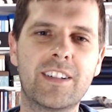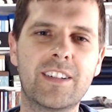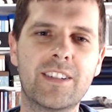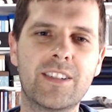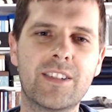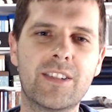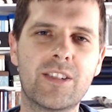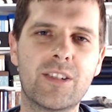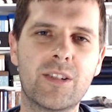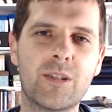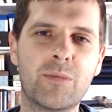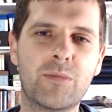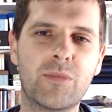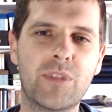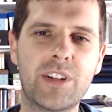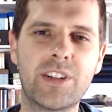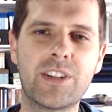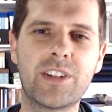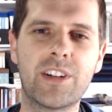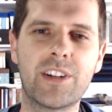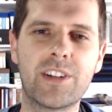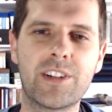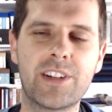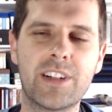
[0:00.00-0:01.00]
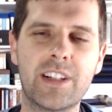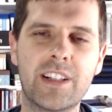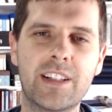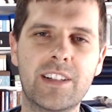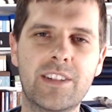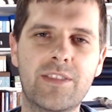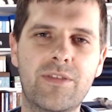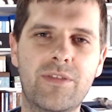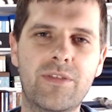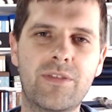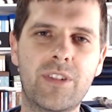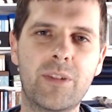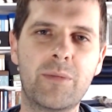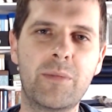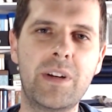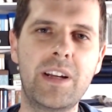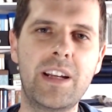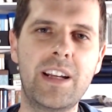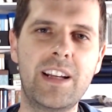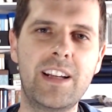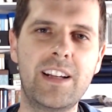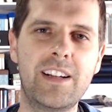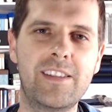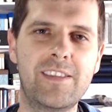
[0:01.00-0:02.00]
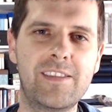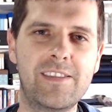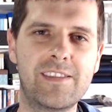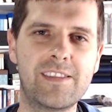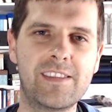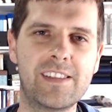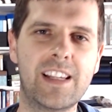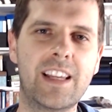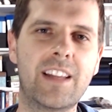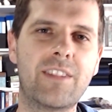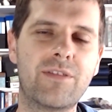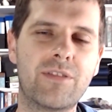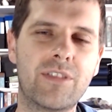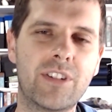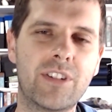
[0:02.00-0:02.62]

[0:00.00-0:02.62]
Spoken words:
some research. And for me and for